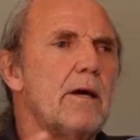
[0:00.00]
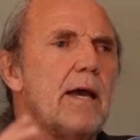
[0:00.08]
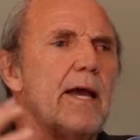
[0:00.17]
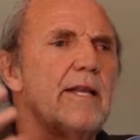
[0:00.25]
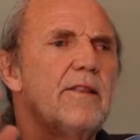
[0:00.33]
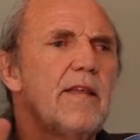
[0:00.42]

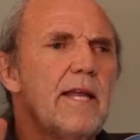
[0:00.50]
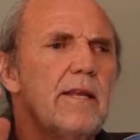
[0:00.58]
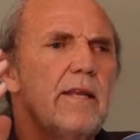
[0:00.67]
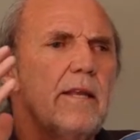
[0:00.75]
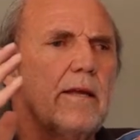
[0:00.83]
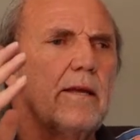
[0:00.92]
And
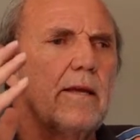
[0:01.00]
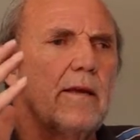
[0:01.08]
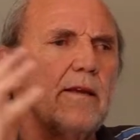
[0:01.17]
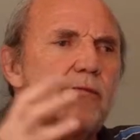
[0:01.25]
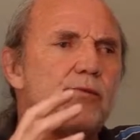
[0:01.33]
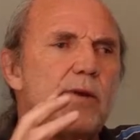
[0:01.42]
then
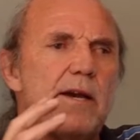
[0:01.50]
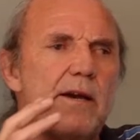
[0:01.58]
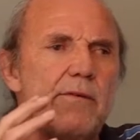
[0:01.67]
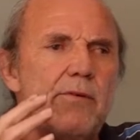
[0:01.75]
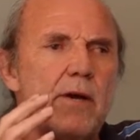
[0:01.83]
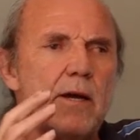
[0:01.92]
if we have
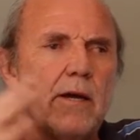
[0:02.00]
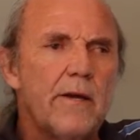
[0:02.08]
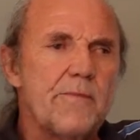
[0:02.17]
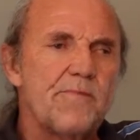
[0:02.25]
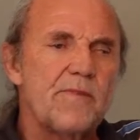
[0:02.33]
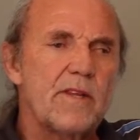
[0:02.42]

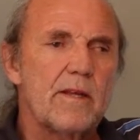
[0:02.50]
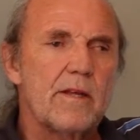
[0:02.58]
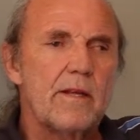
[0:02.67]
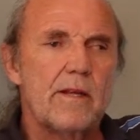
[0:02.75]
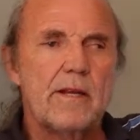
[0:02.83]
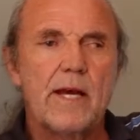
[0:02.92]

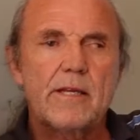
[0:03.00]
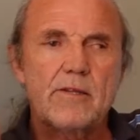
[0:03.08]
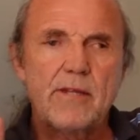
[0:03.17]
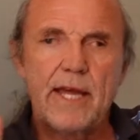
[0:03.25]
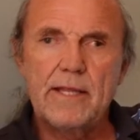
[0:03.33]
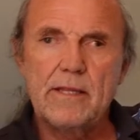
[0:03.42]
like
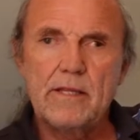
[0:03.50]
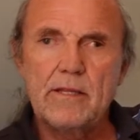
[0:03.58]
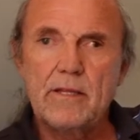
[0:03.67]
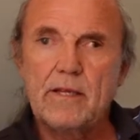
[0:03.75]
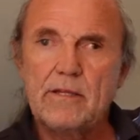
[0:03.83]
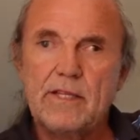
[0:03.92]
10
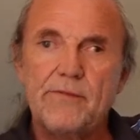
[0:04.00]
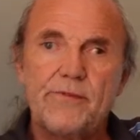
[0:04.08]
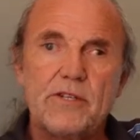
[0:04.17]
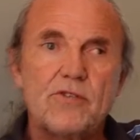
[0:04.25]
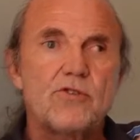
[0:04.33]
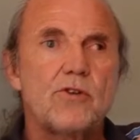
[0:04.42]

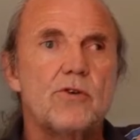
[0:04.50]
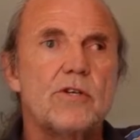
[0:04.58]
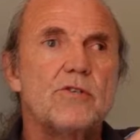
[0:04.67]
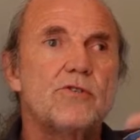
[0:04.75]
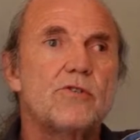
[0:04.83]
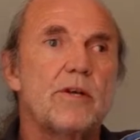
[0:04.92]
different
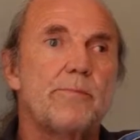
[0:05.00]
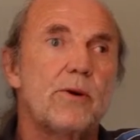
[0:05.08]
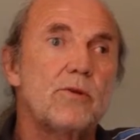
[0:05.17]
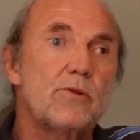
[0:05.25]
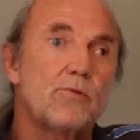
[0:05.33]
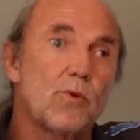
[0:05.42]
stories about
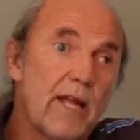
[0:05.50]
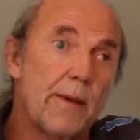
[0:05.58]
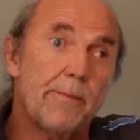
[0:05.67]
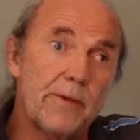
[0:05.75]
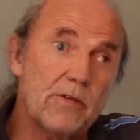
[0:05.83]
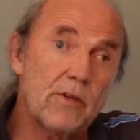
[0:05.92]
what
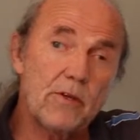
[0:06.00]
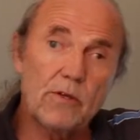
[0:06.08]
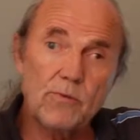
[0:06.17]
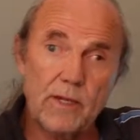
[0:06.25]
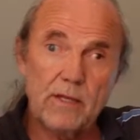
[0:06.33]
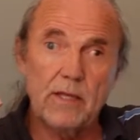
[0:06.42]
happened on the
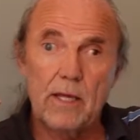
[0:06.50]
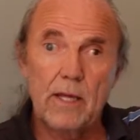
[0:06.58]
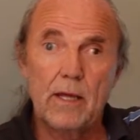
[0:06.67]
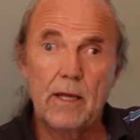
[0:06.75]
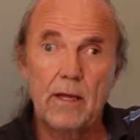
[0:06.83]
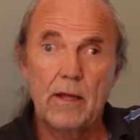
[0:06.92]

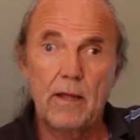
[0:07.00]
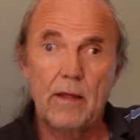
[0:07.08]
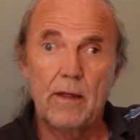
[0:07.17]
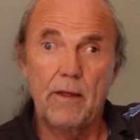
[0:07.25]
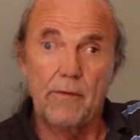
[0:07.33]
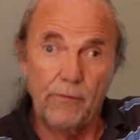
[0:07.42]

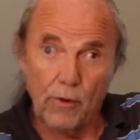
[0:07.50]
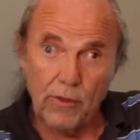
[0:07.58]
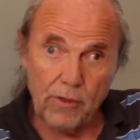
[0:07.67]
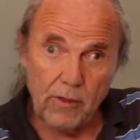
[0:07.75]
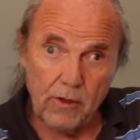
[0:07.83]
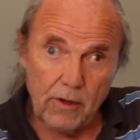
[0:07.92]
24th
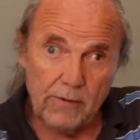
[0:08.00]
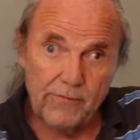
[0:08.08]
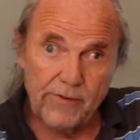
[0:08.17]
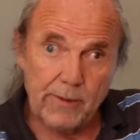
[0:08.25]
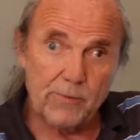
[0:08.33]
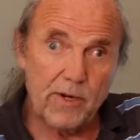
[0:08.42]
of
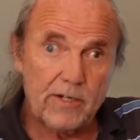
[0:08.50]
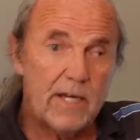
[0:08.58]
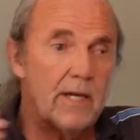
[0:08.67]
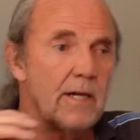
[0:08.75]
February,